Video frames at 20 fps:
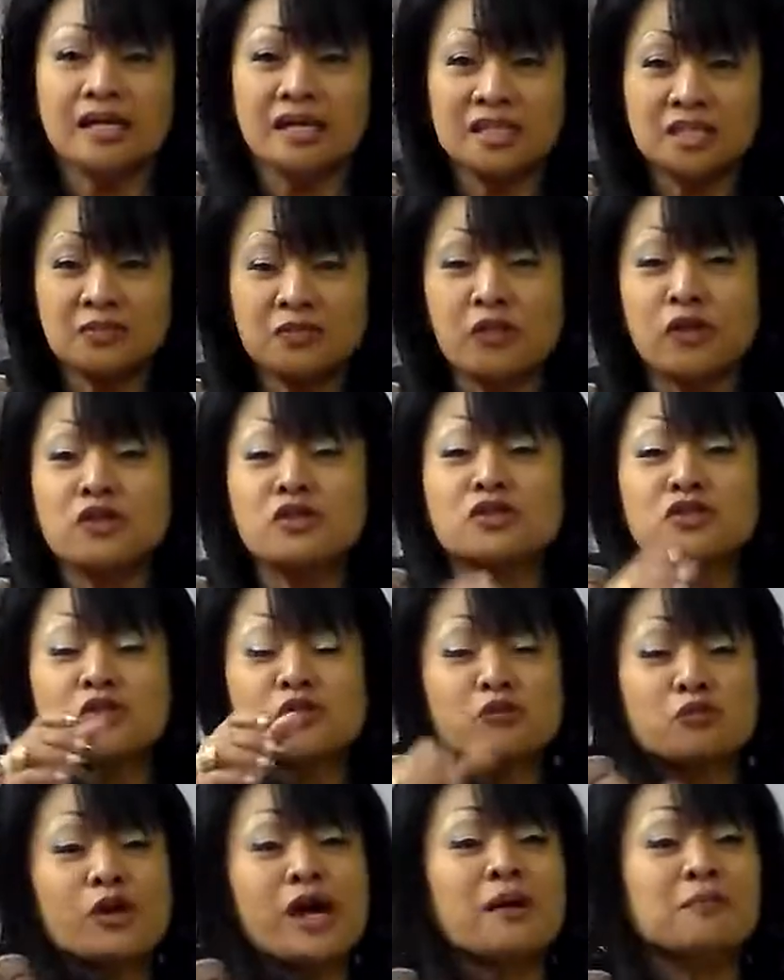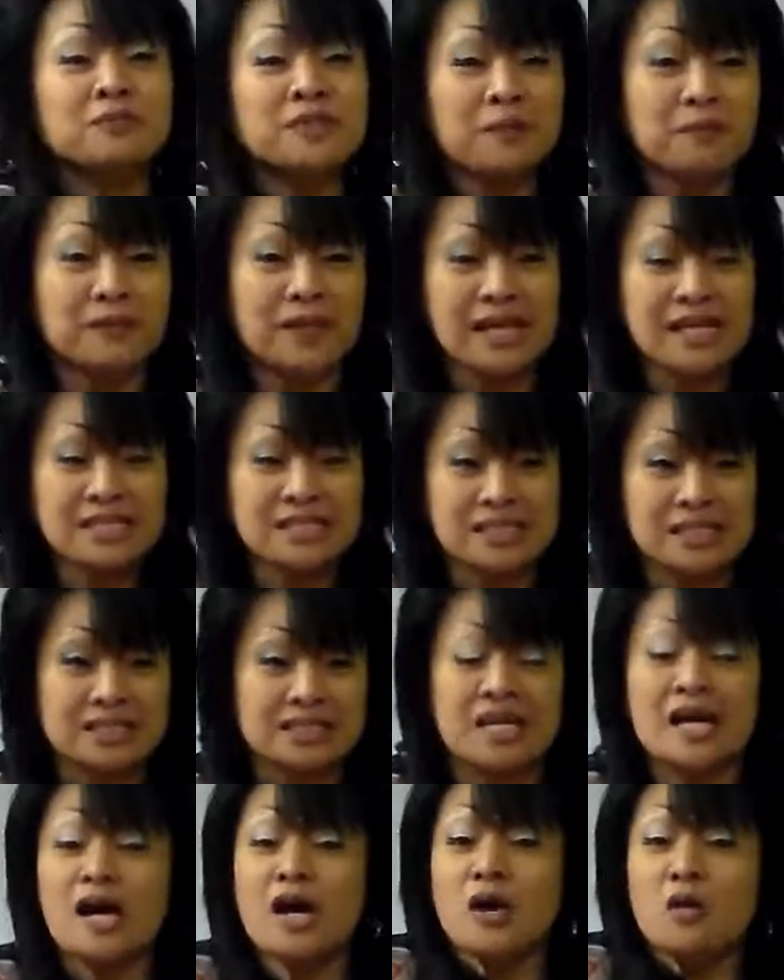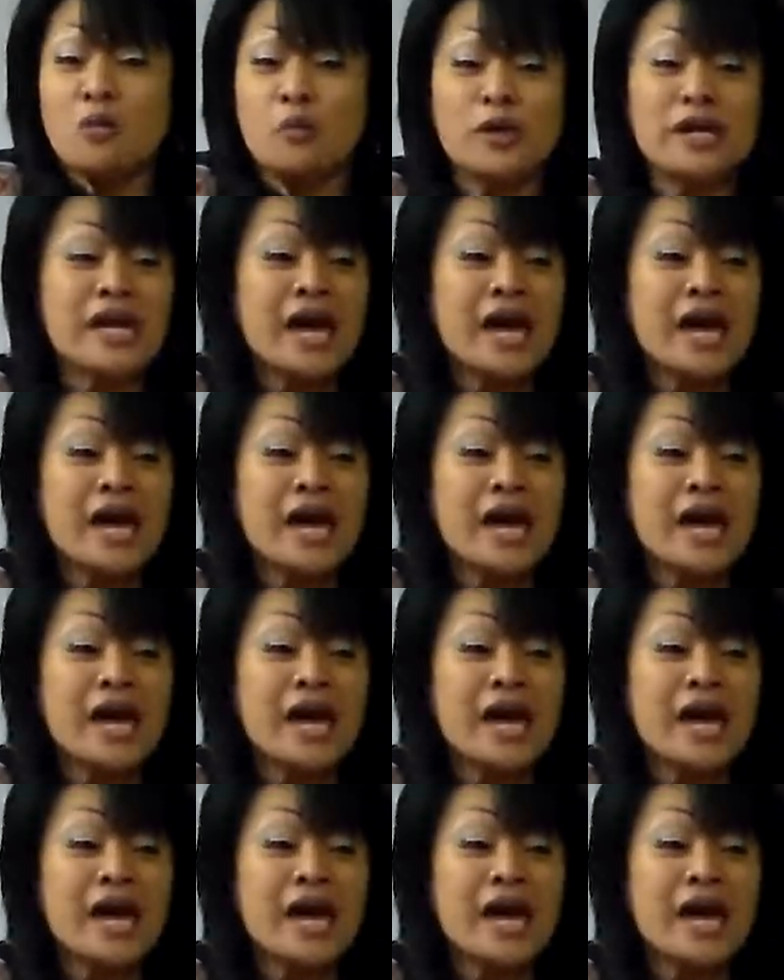It's for you to grab the blessings. Amen.